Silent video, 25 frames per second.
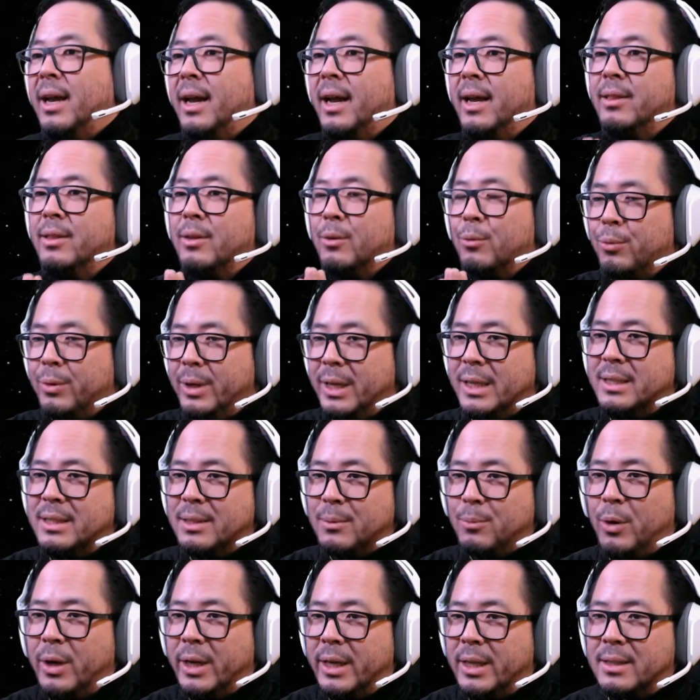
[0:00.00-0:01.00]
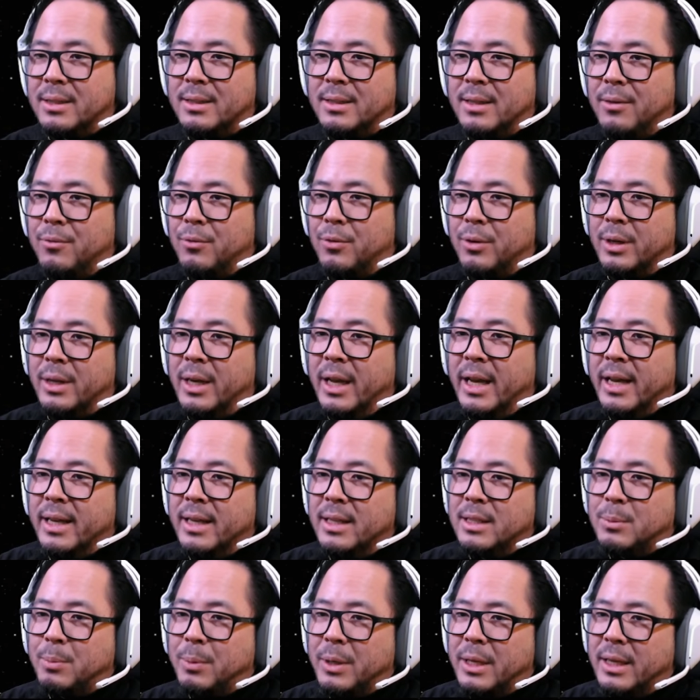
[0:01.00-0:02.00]
And the reason why it's different
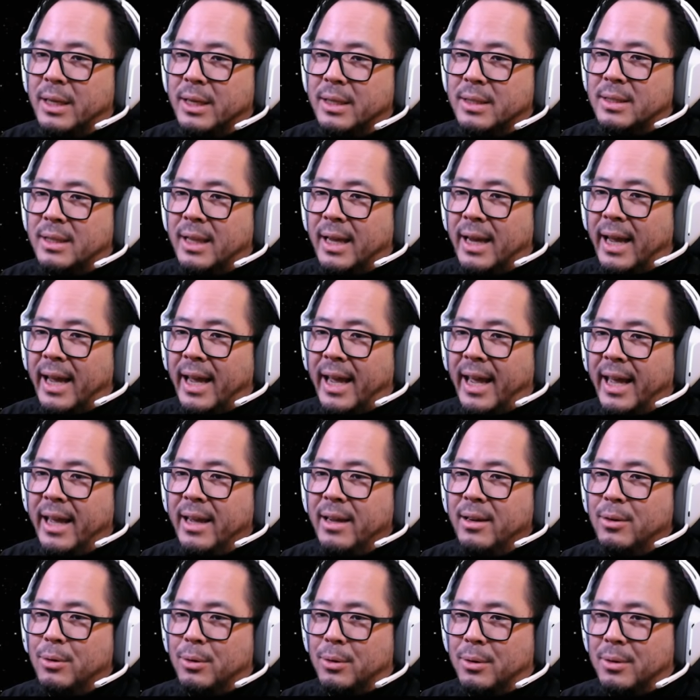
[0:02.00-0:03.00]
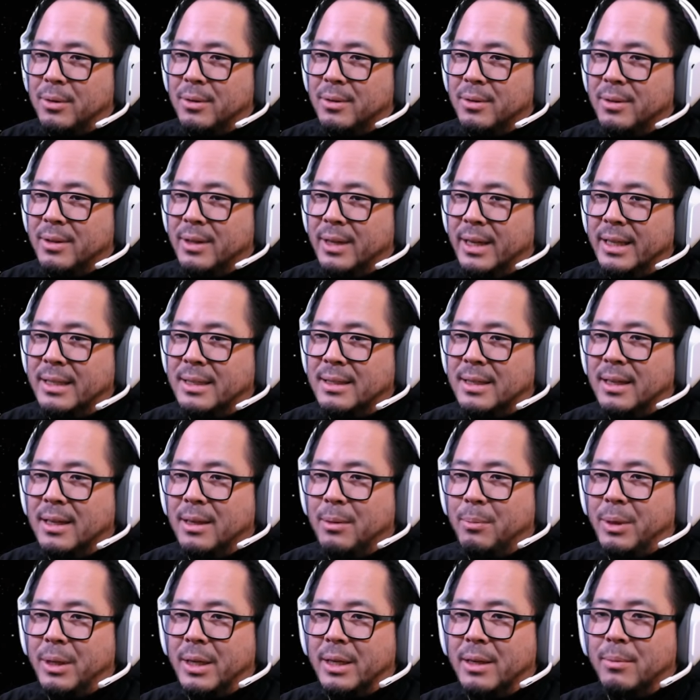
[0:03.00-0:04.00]
is because the angle is going
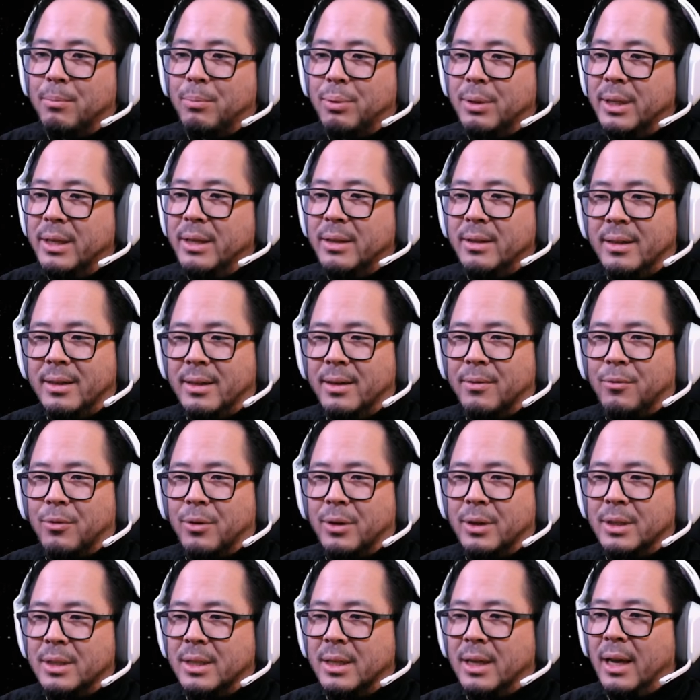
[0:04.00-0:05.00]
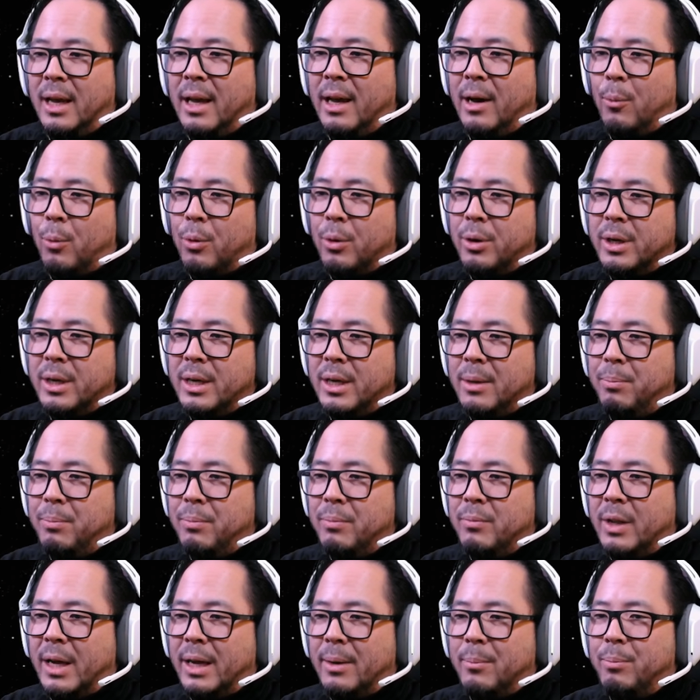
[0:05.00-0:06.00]
to be completely different. We're going
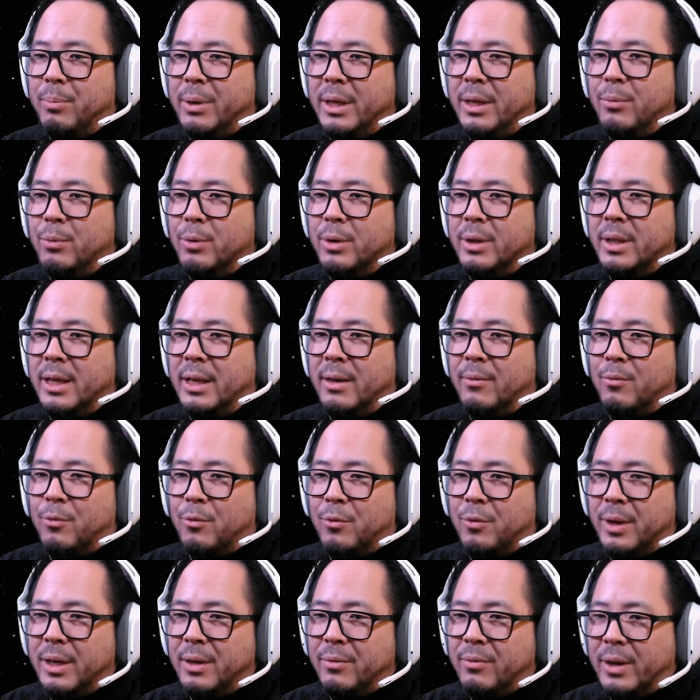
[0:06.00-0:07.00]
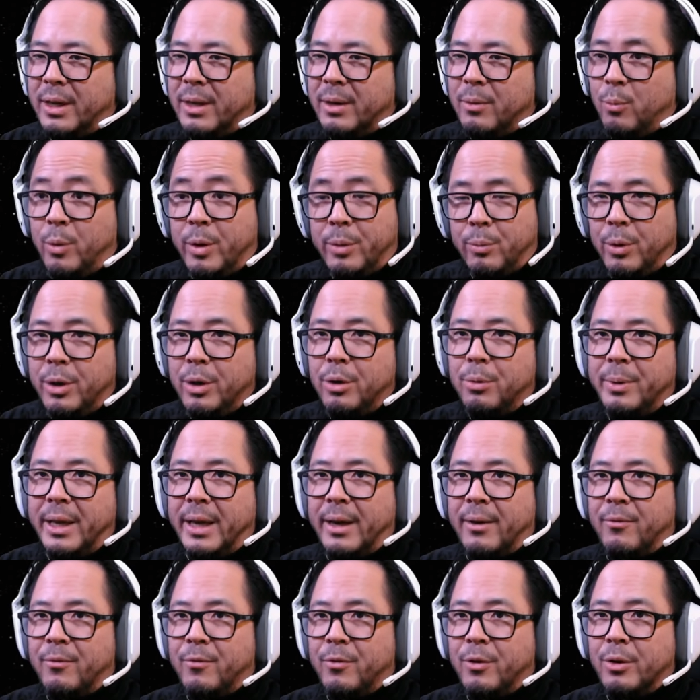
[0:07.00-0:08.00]
to not be really in front of it. We will be
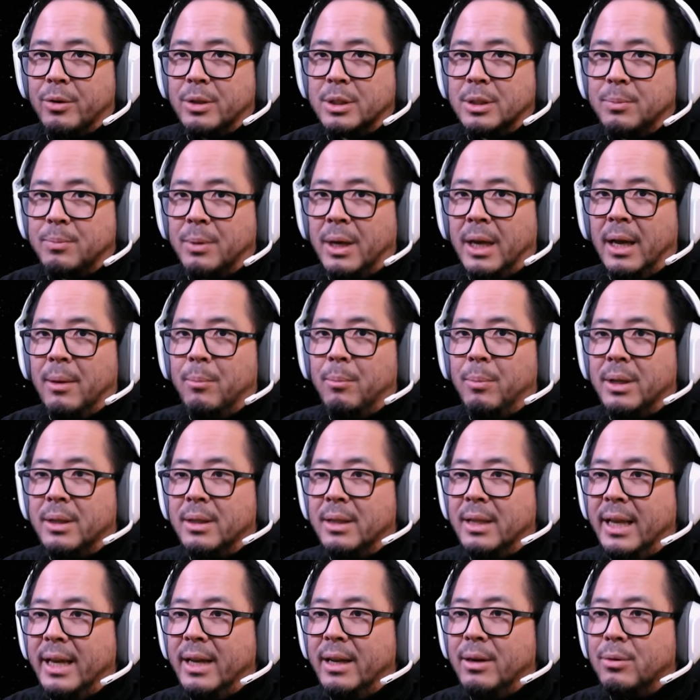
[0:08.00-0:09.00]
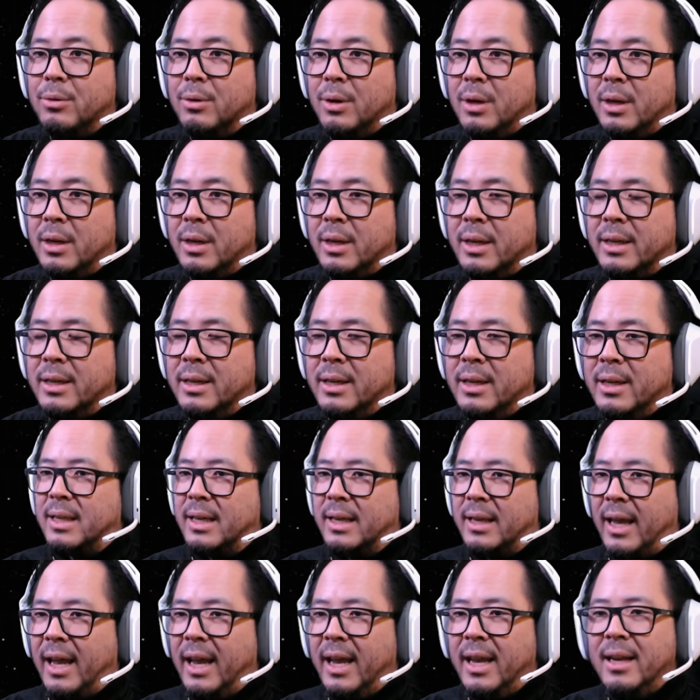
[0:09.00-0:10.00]
at first, but later on,
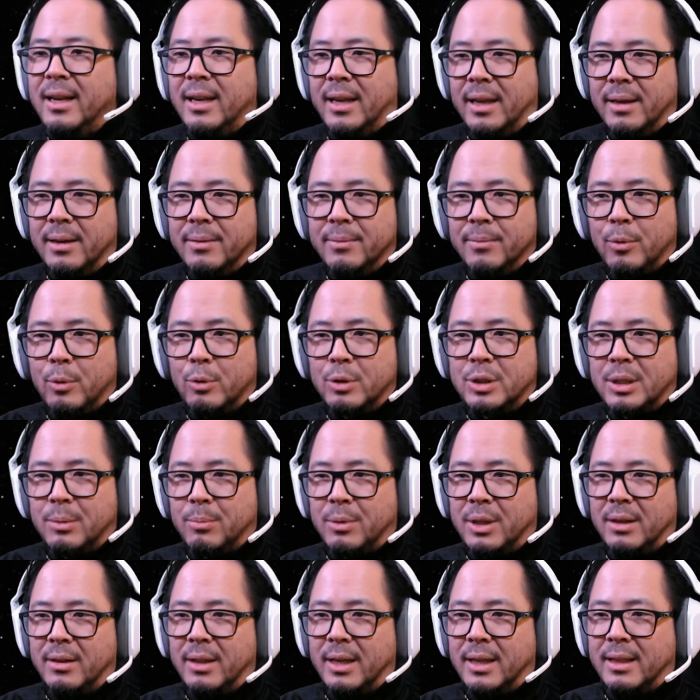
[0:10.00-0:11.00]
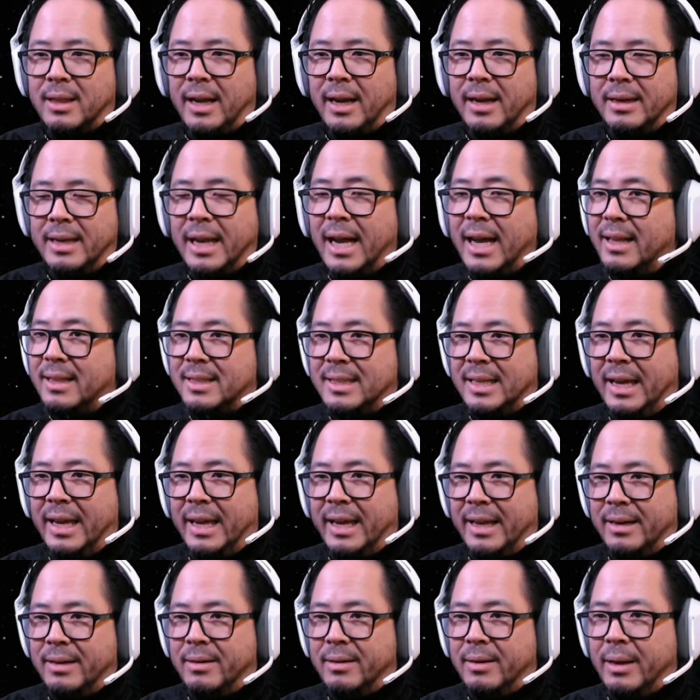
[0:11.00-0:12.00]
like 80 or something like that, not
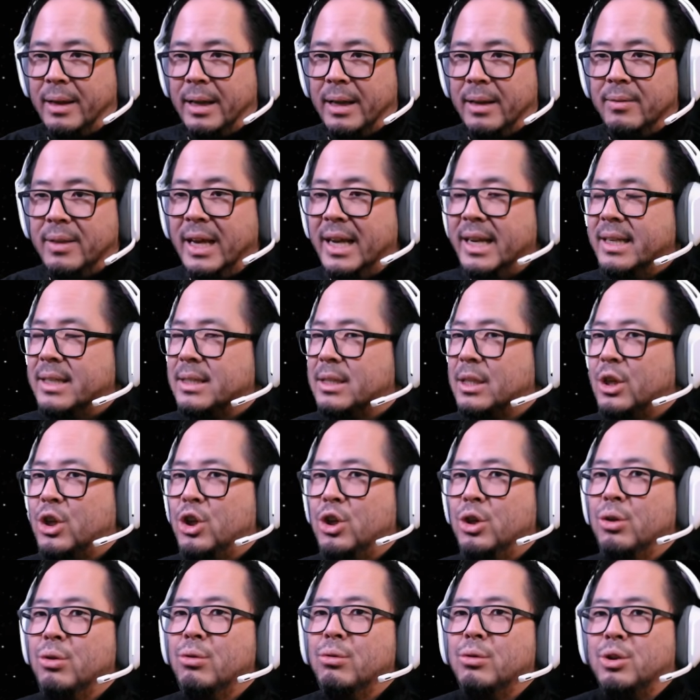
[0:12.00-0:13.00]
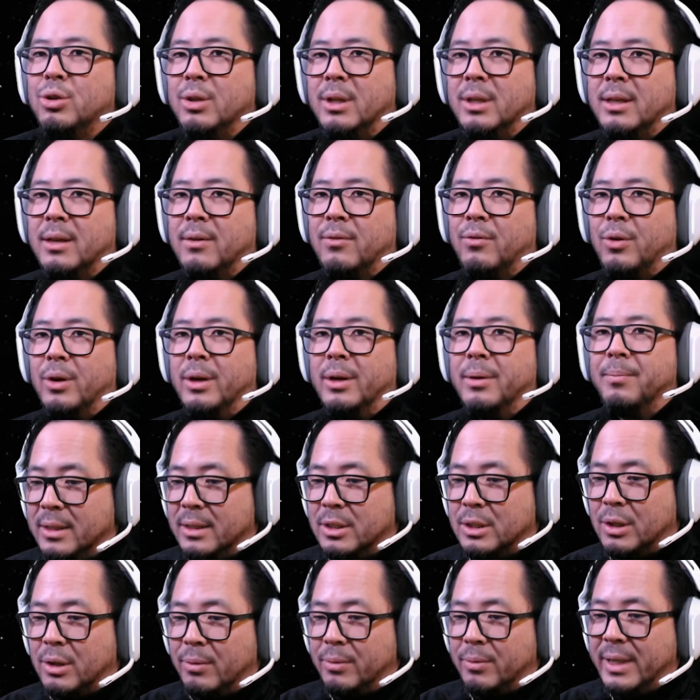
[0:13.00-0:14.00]
10. That is hugely different.
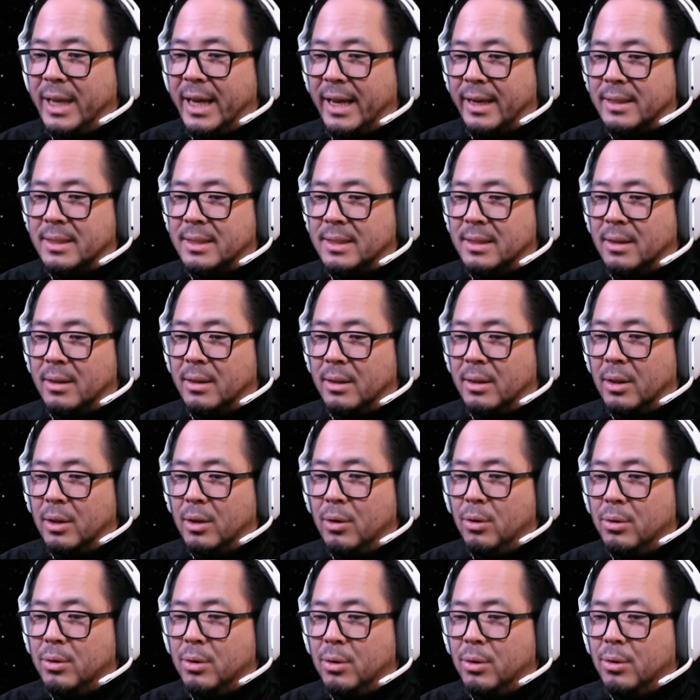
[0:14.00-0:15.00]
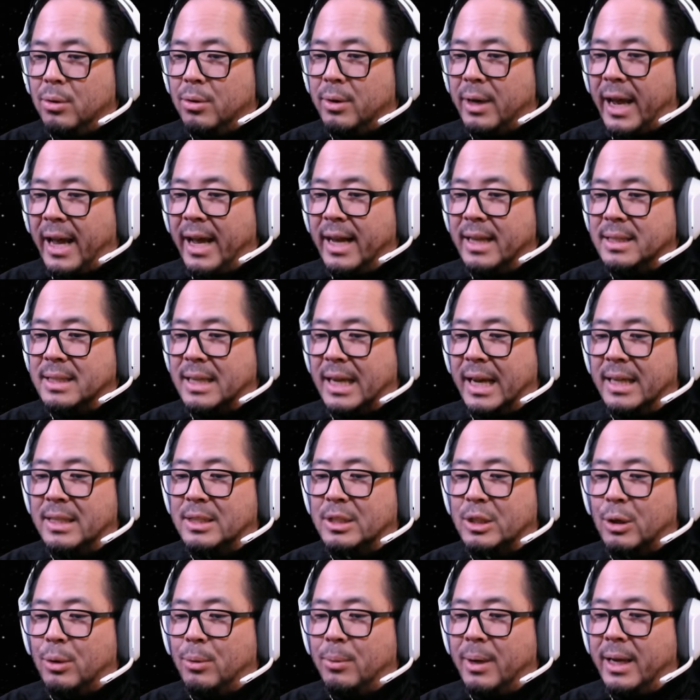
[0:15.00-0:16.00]
So next, local at
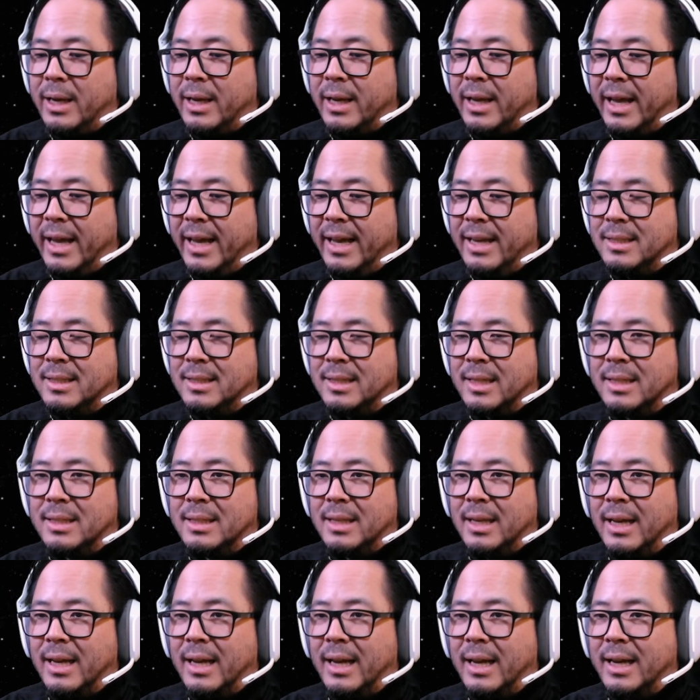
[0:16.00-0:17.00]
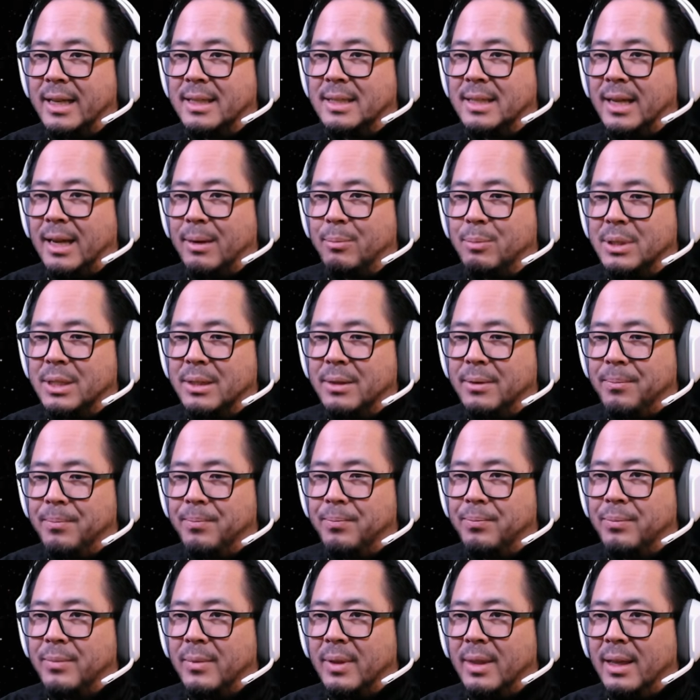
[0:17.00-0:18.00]
SOI exit accept.
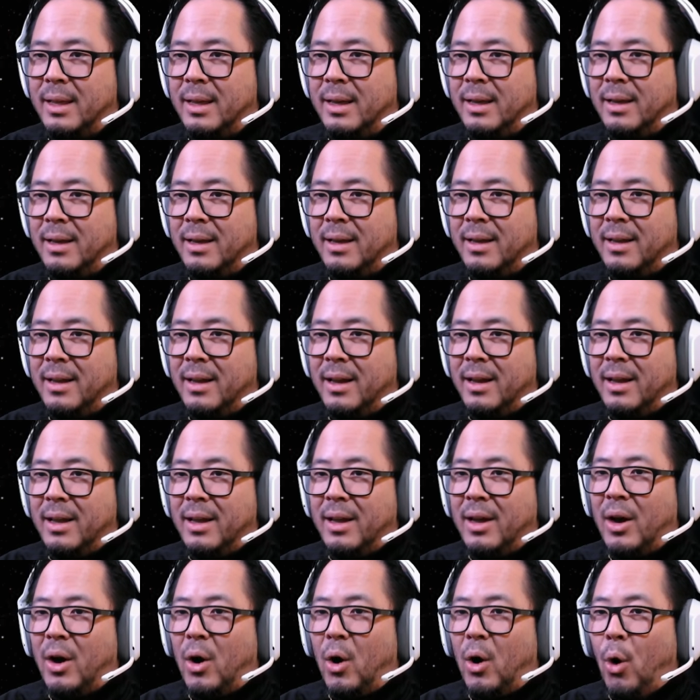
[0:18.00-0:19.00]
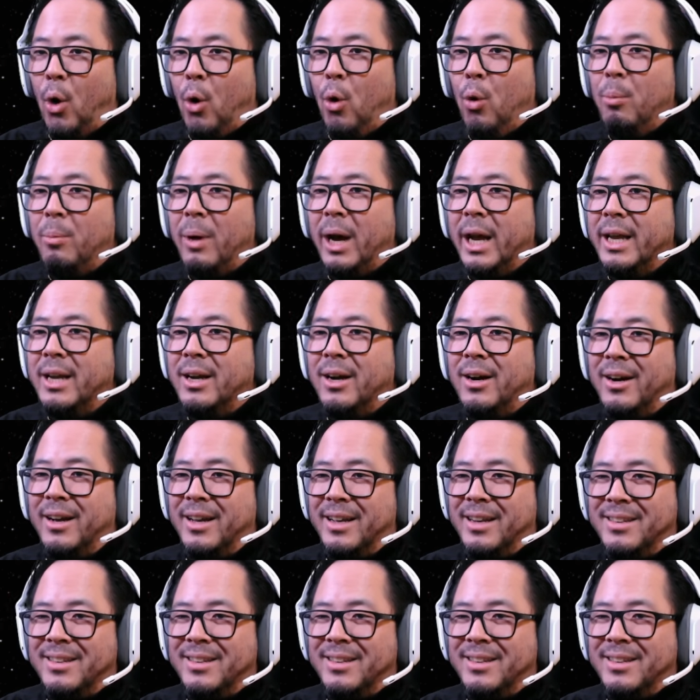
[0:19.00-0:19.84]
Oh my God,